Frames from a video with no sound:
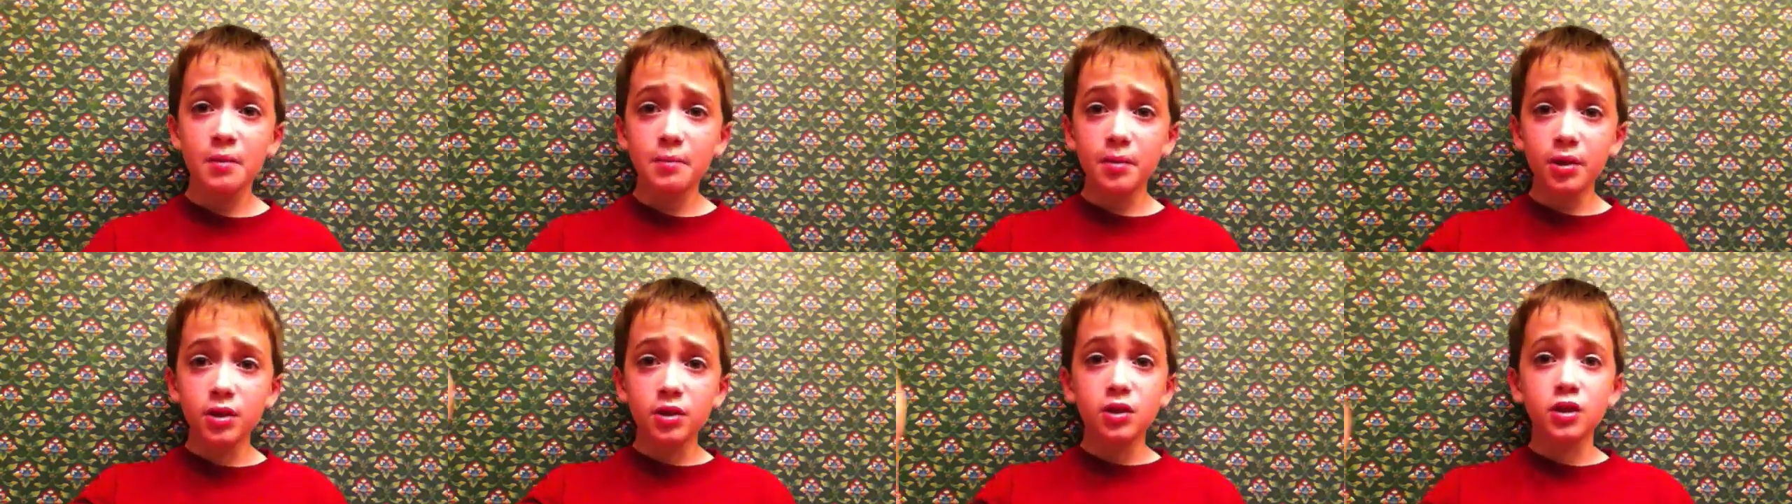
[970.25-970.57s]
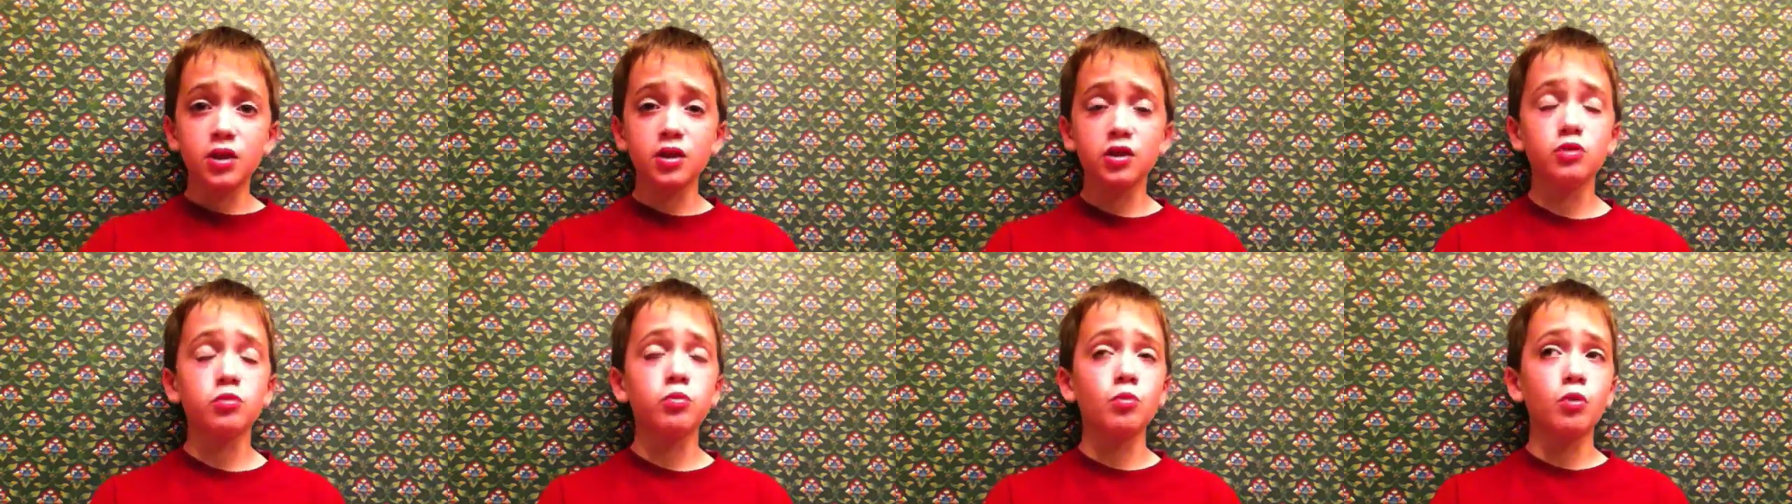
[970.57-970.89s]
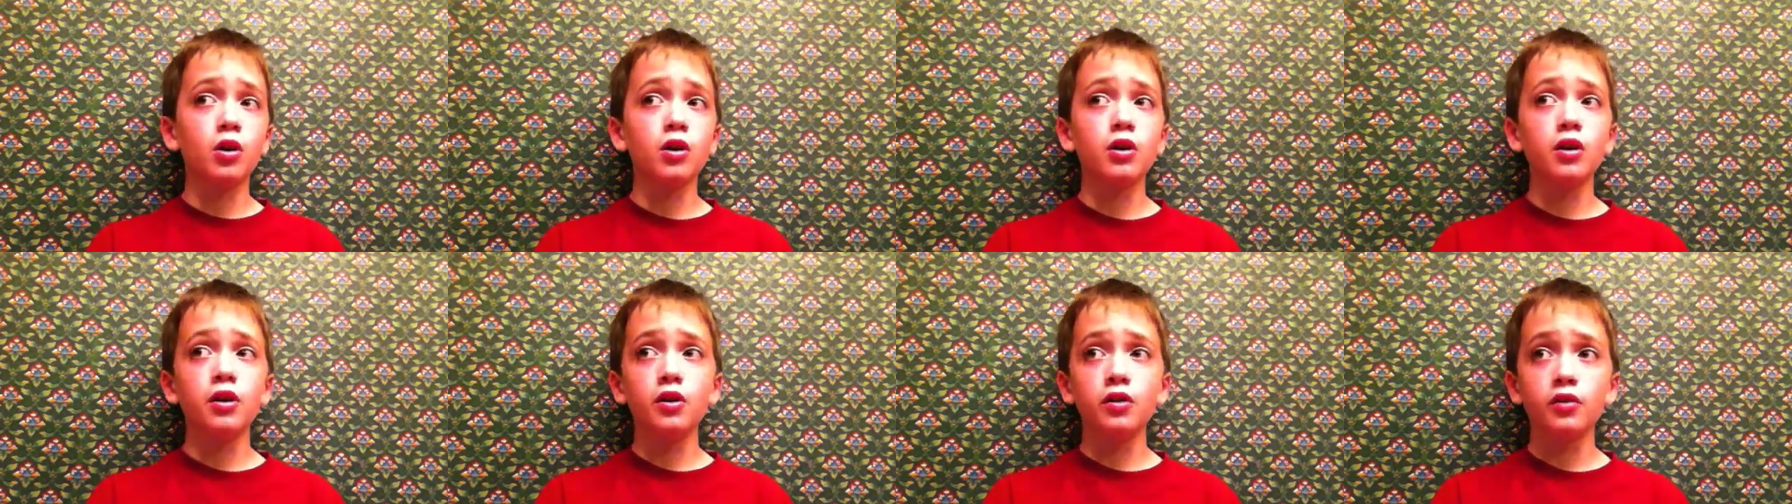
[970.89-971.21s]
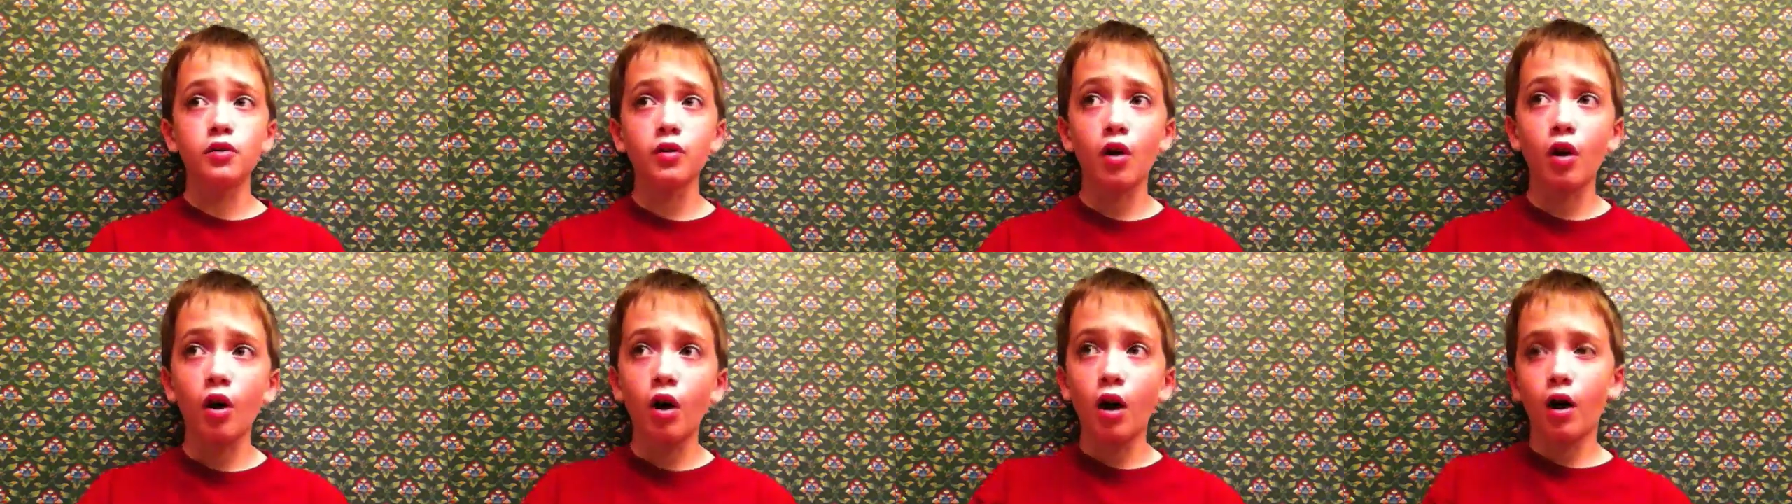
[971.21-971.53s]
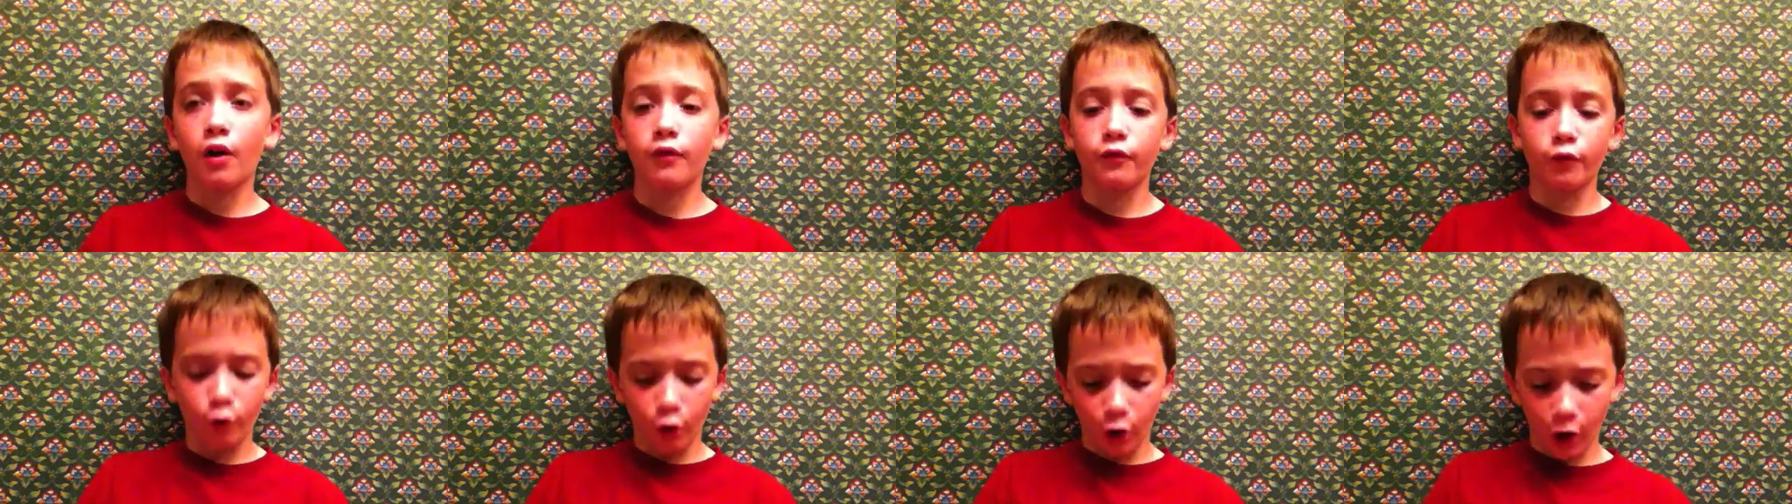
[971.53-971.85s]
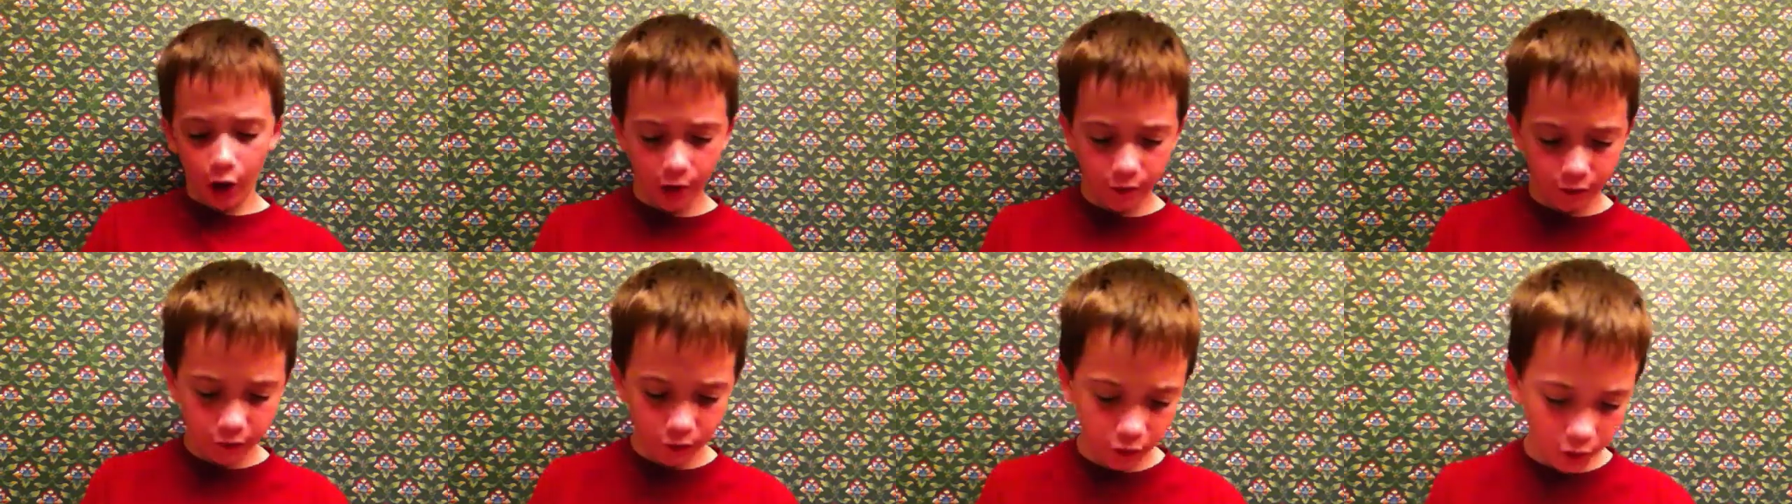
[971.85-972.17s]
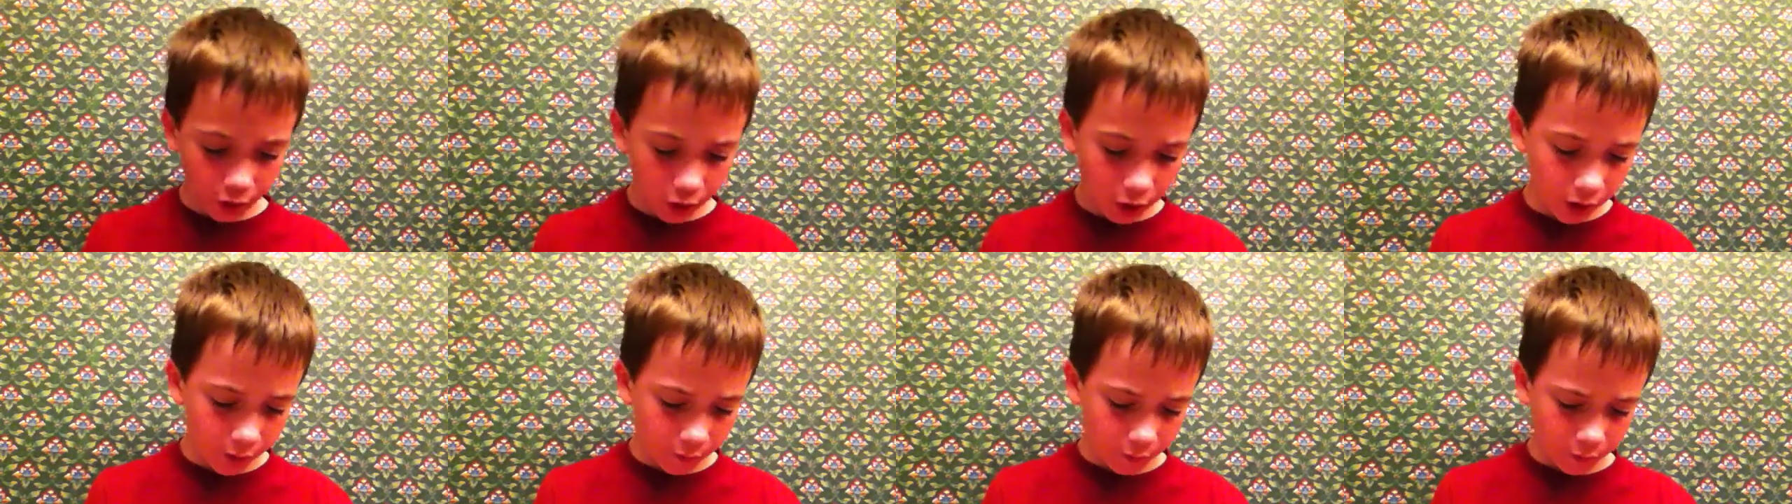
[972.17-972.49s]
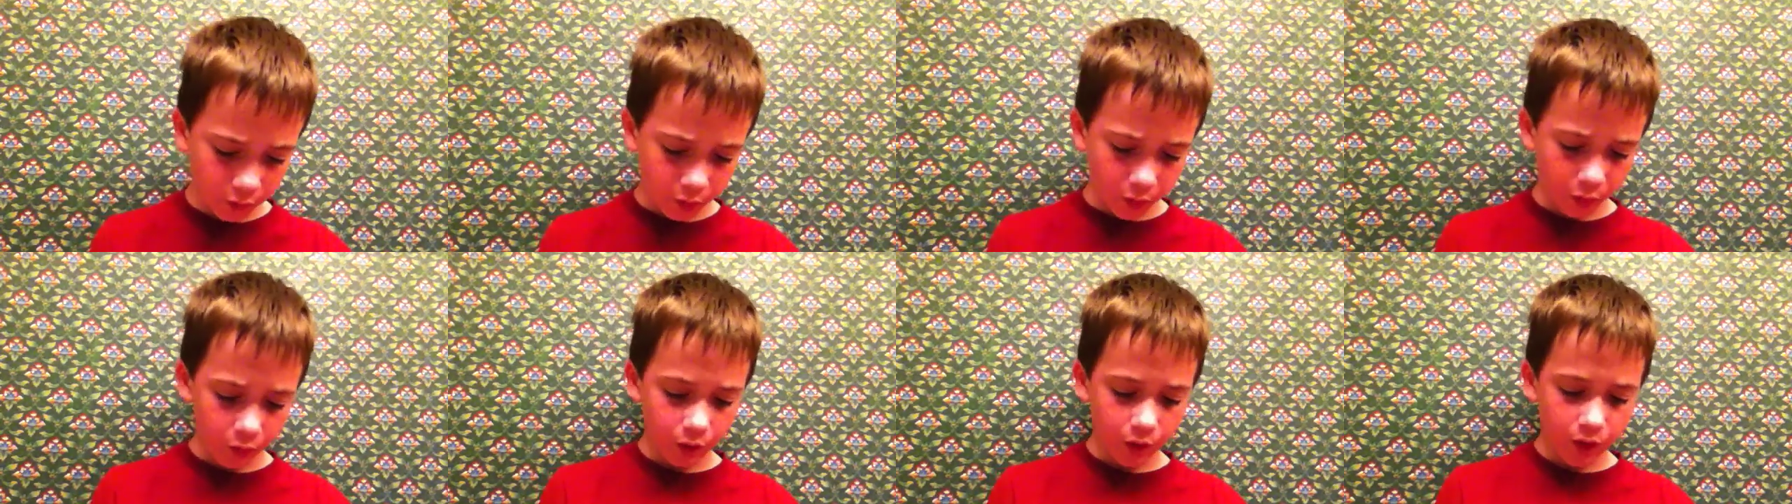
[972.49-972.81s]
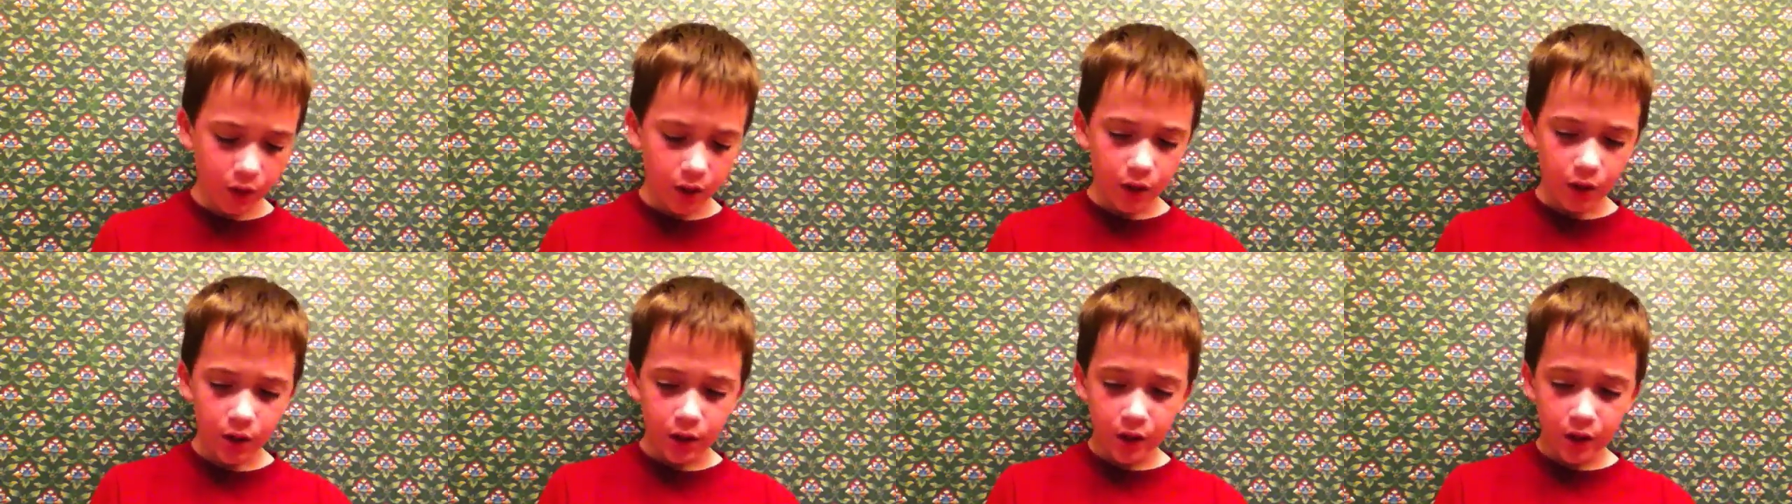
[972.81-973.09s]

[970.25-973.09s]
but this one is awful.